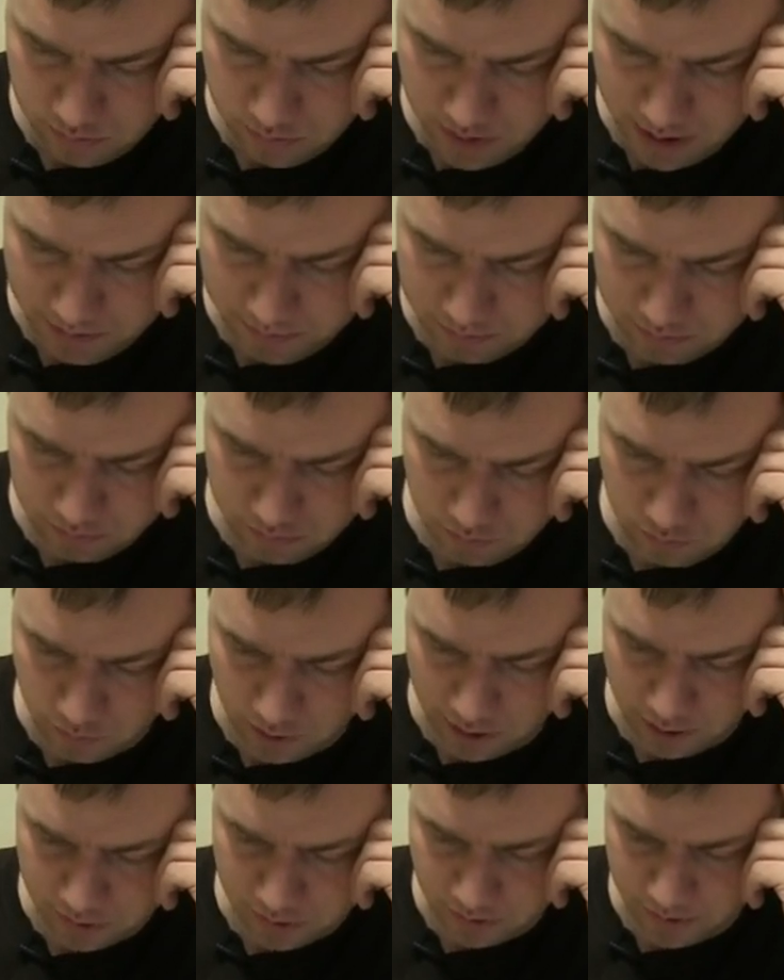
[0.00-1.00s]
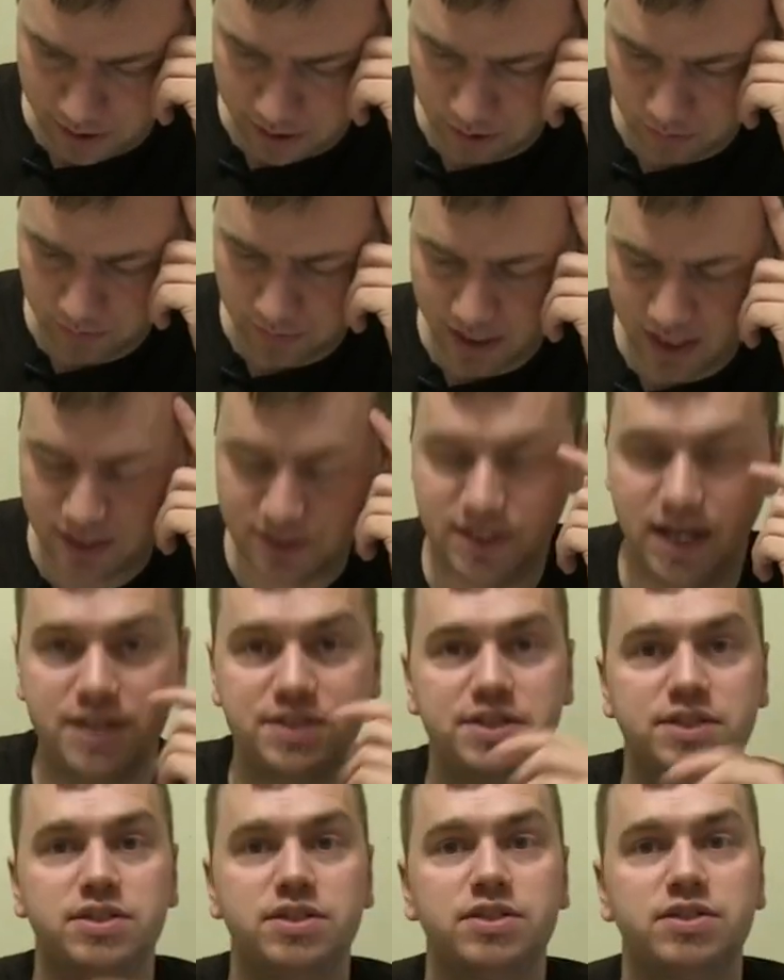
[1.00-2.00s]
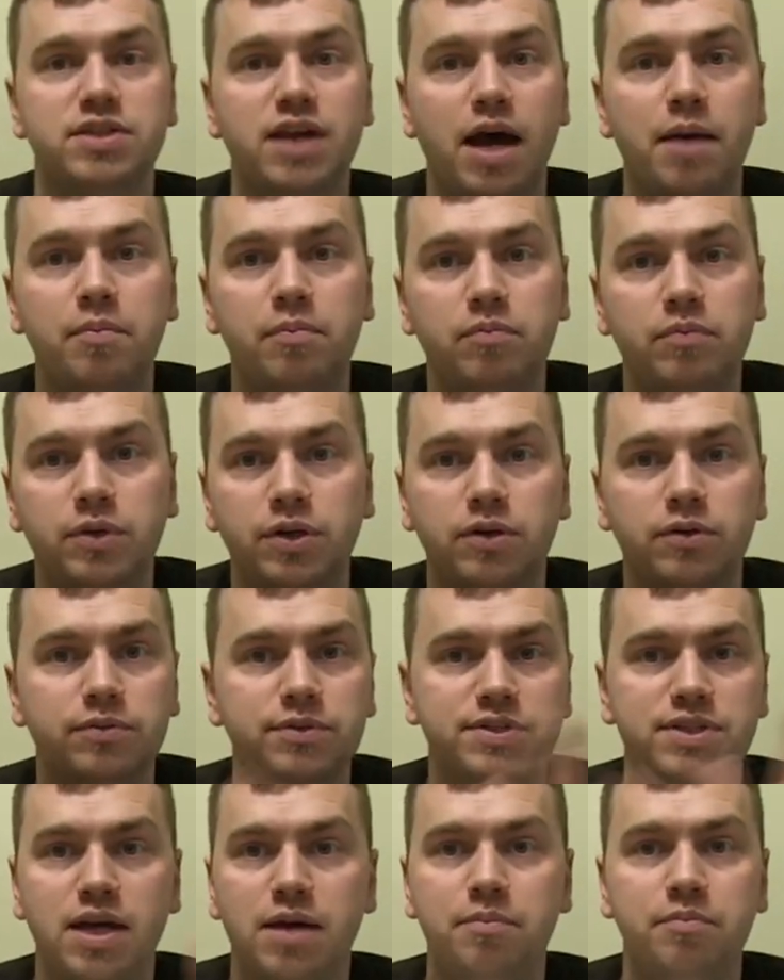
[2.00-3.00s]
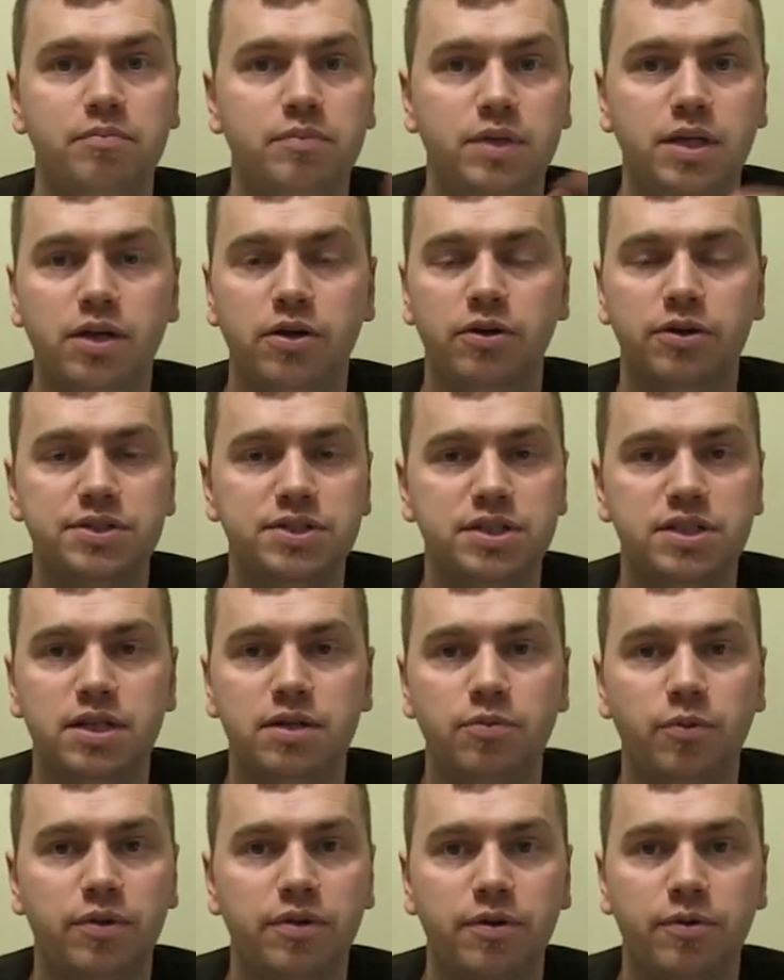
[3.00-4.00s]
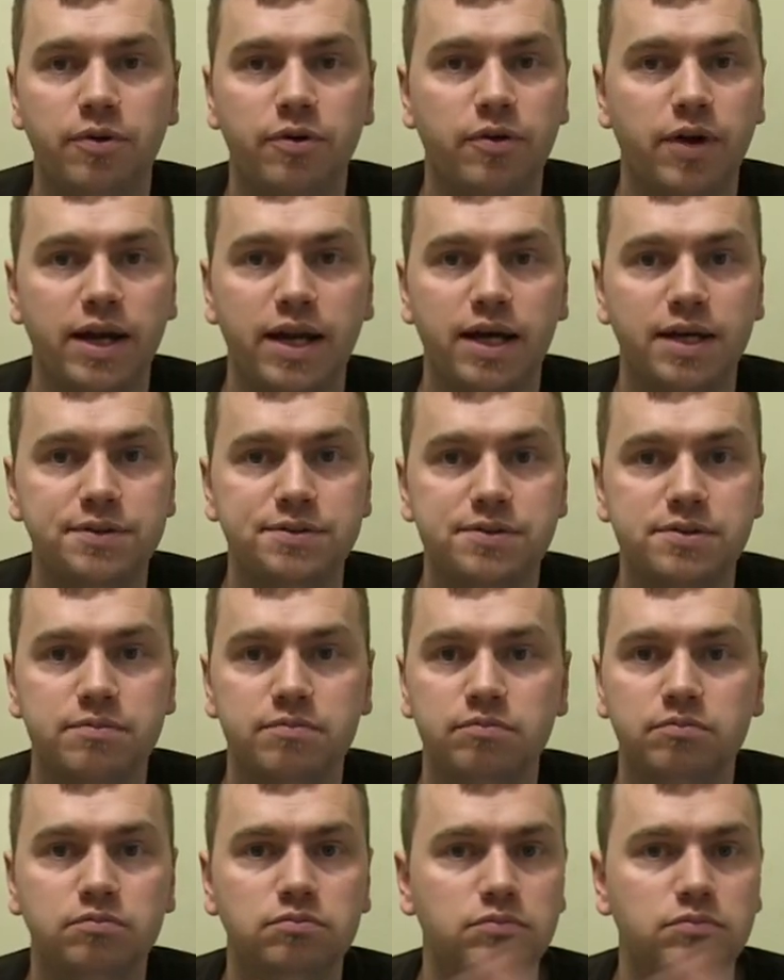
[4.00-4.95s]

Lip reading: yep, rhino's a rhino. And it has access to the side, you know, the same gear as it did when they were Grey Knights.